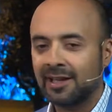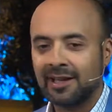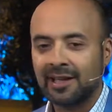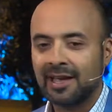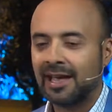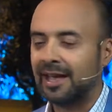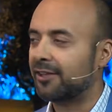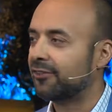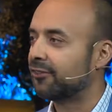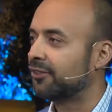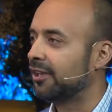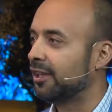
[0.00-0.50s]

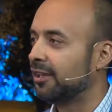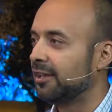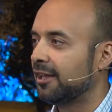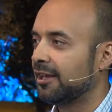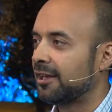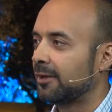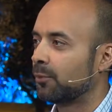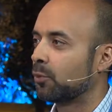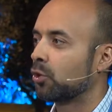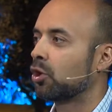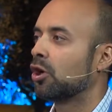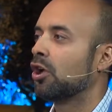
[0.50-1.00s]
as needed,
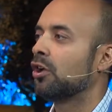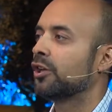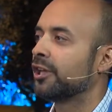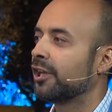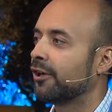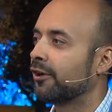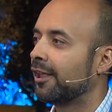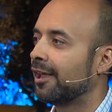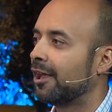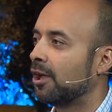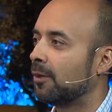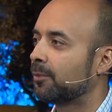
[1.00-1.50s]
and we're all
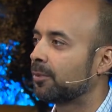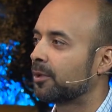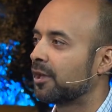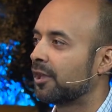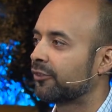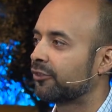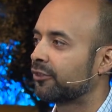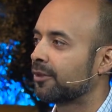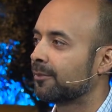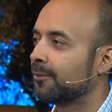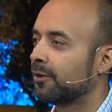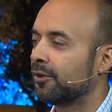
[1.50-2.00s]
here to help
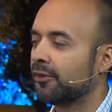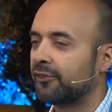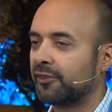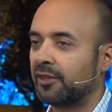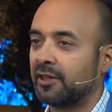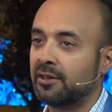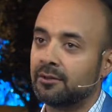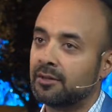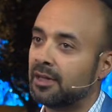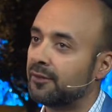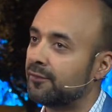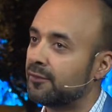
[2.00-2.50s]
customers,
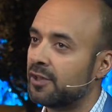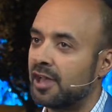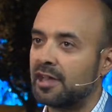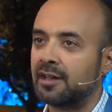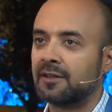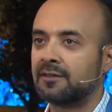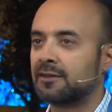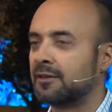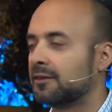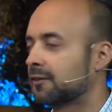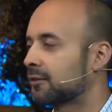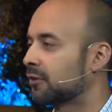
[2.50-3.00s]
and if not
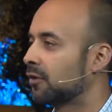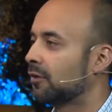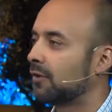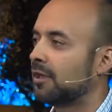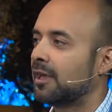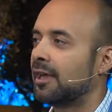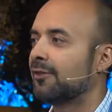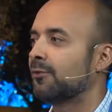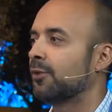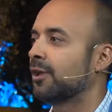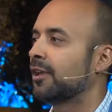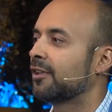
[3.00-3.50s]
at Cisco
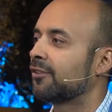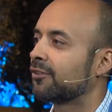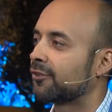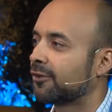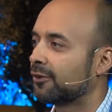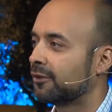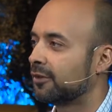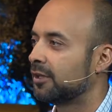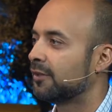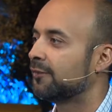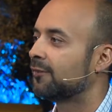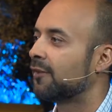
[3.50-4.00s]
Live, we can
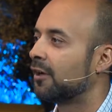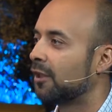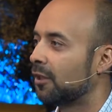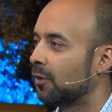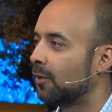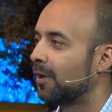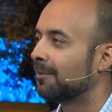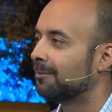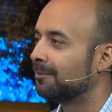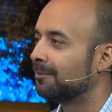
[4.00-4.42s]
certainly follow up.